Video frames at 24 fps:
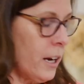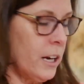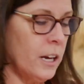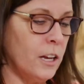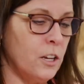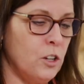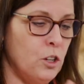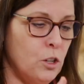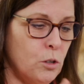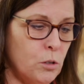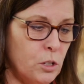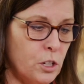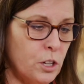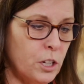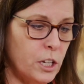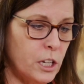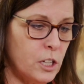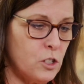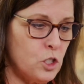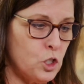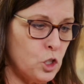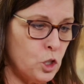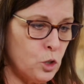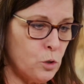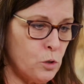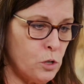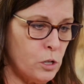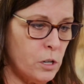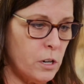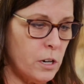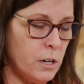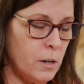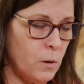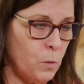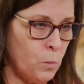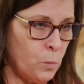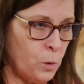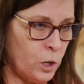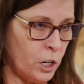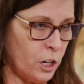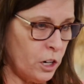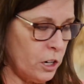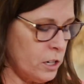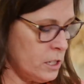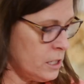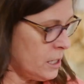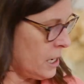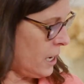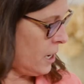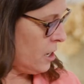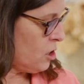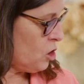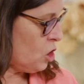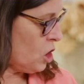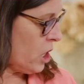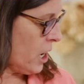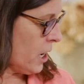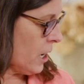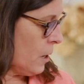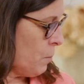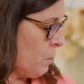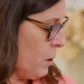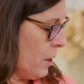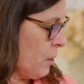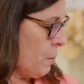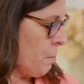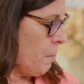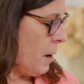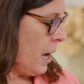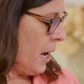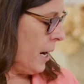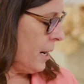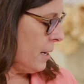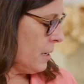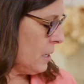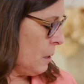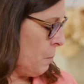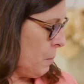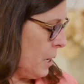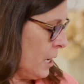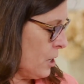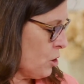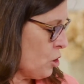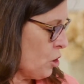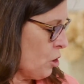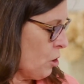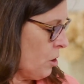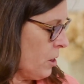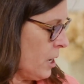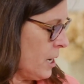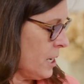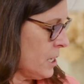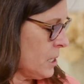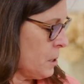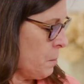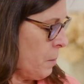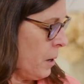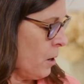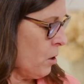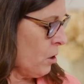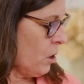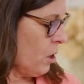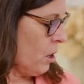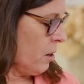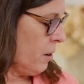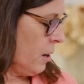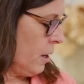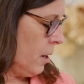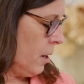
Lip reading: Can you look at your words and check them with mine to make sure they're spelled